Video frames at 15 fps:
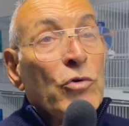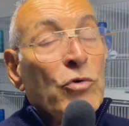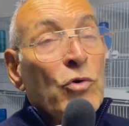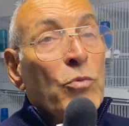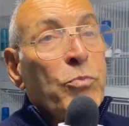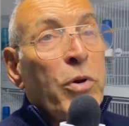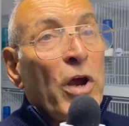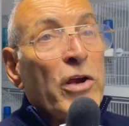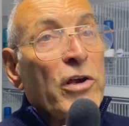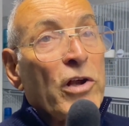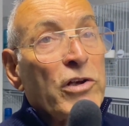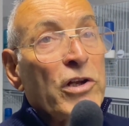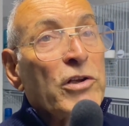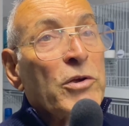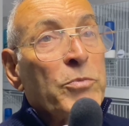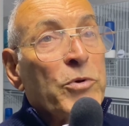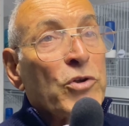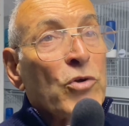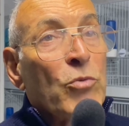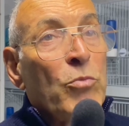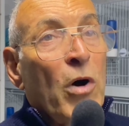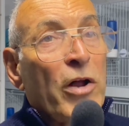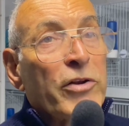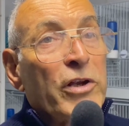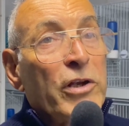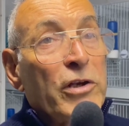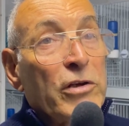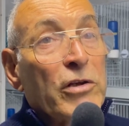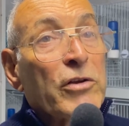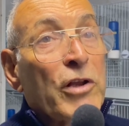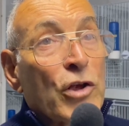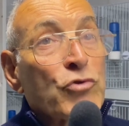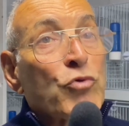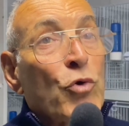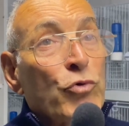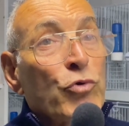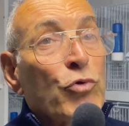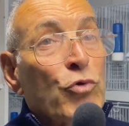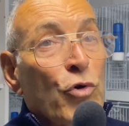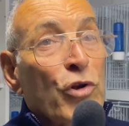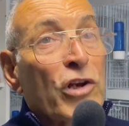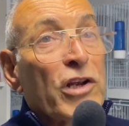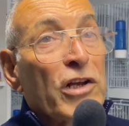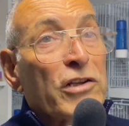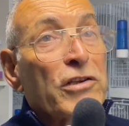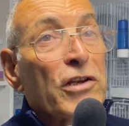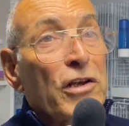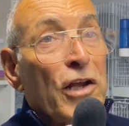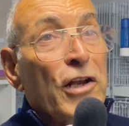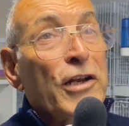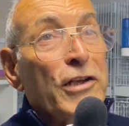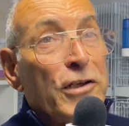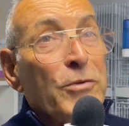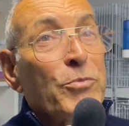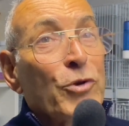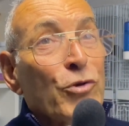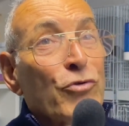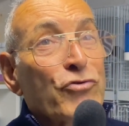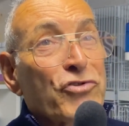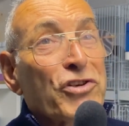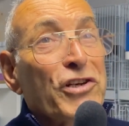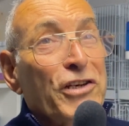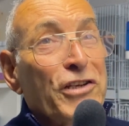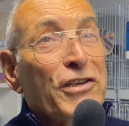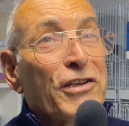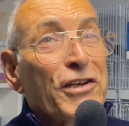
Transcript: you pay a little bit of money, that's all you're going to get, a little bit of seed,